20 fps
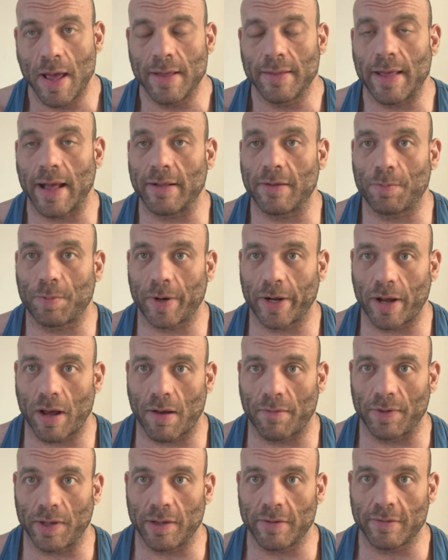That's pretty
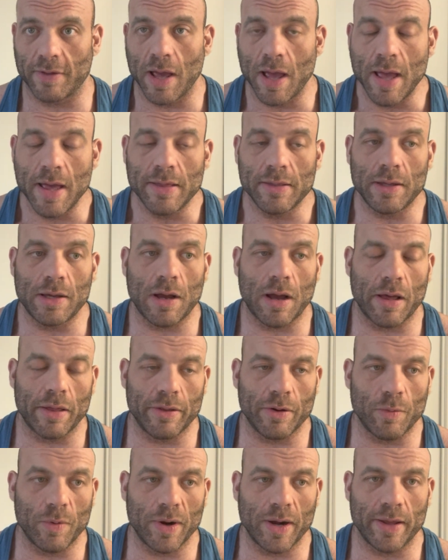obvious. The
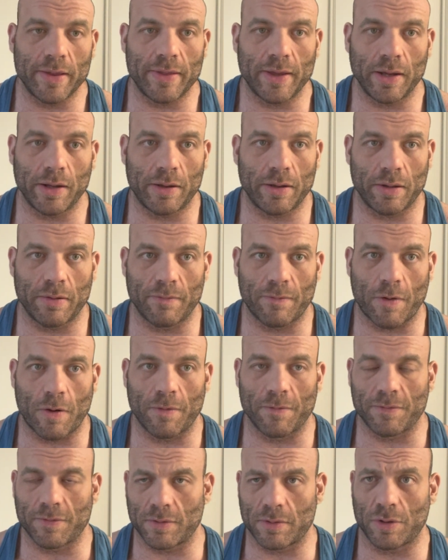other one, I think,
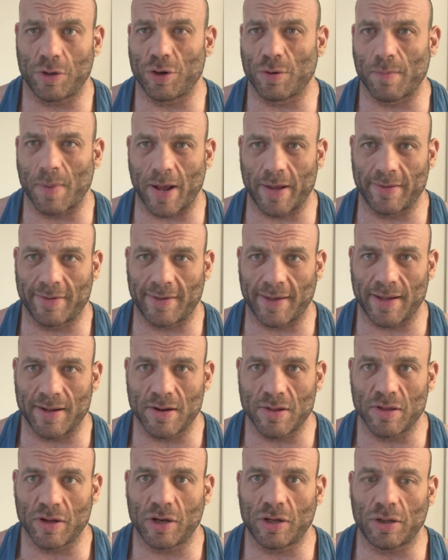involves your mindset.
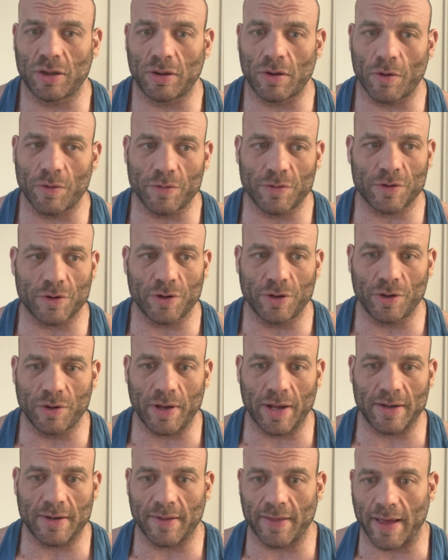The closer you
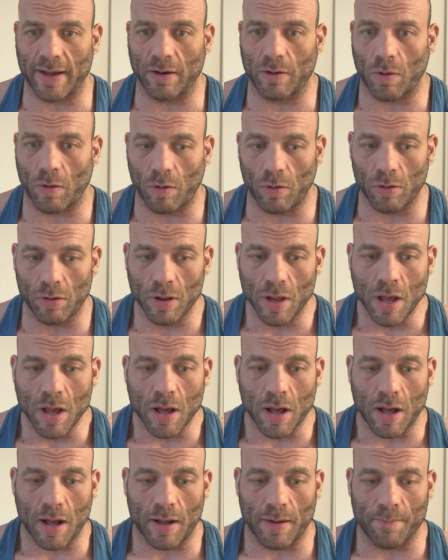get to that goal,
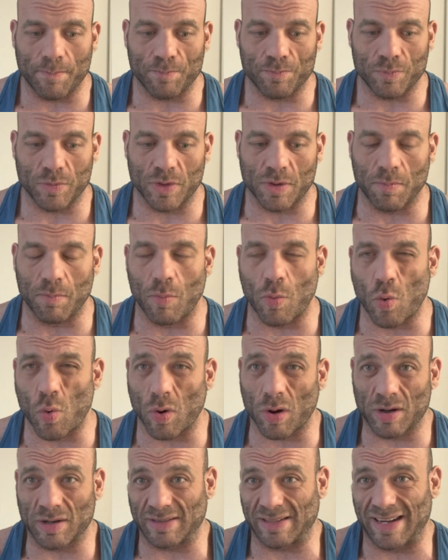the
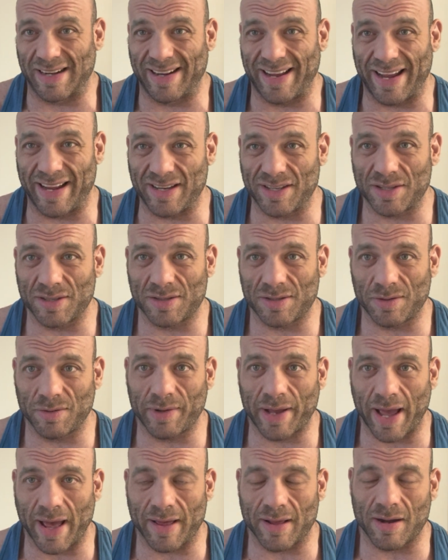more kind of anxious you
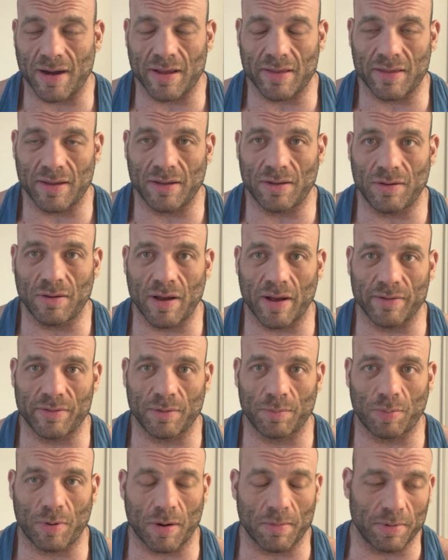get. And I think you guys are
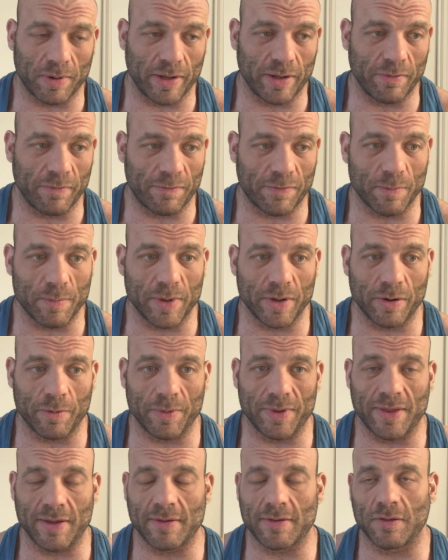probably familiar
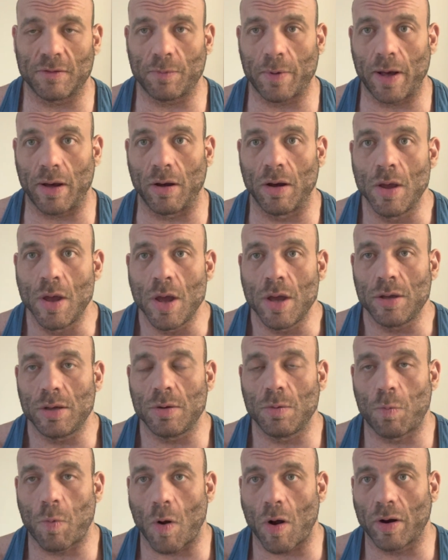with this as well.
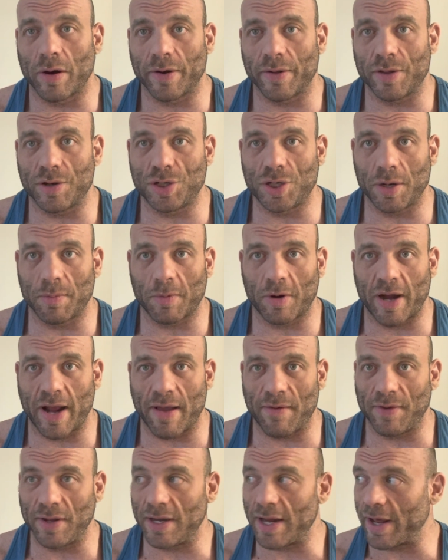You walk into the gym on a
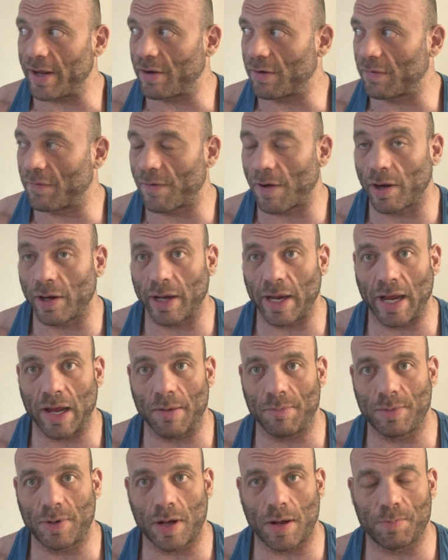heavy day, you're fucking
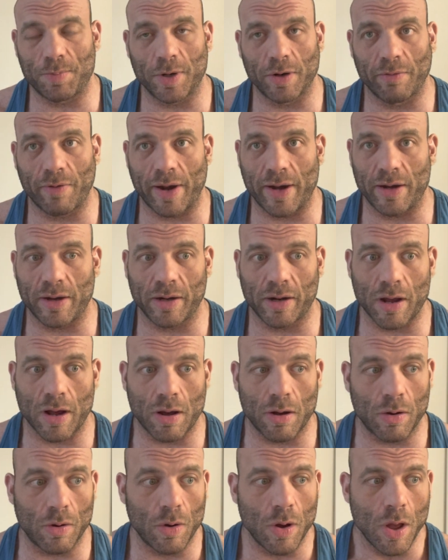amped up, you're ready to
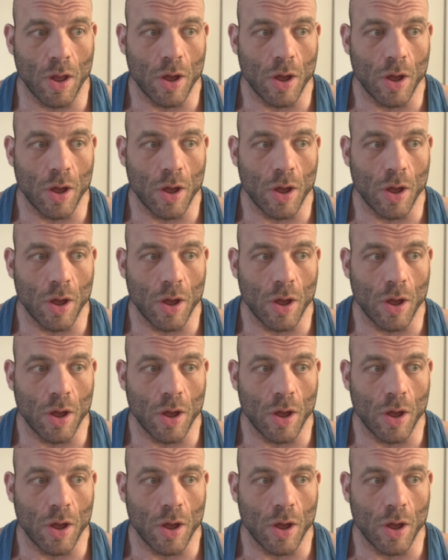go.